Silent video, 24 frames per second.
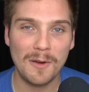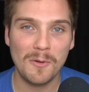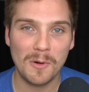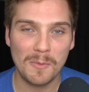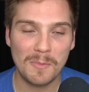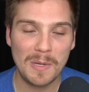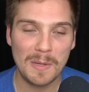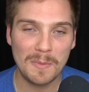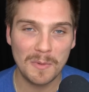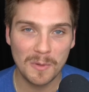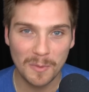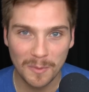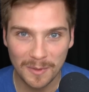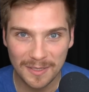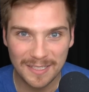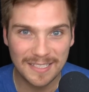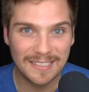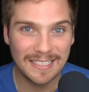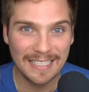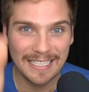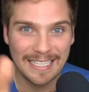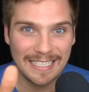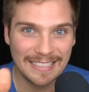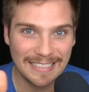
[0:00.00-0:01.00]
where people would
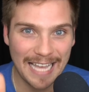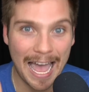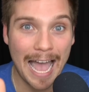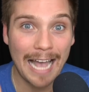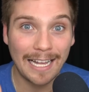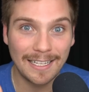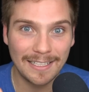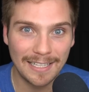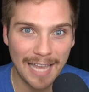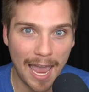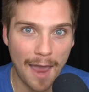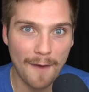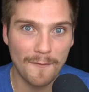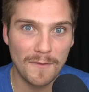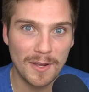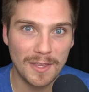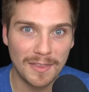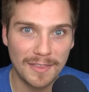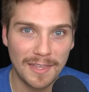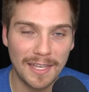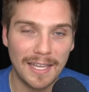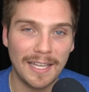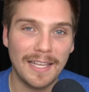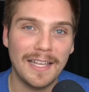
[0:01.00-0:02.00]
see exactly
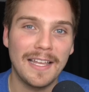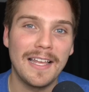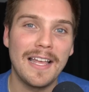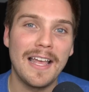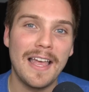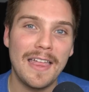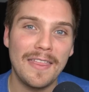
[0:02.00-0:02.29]
everything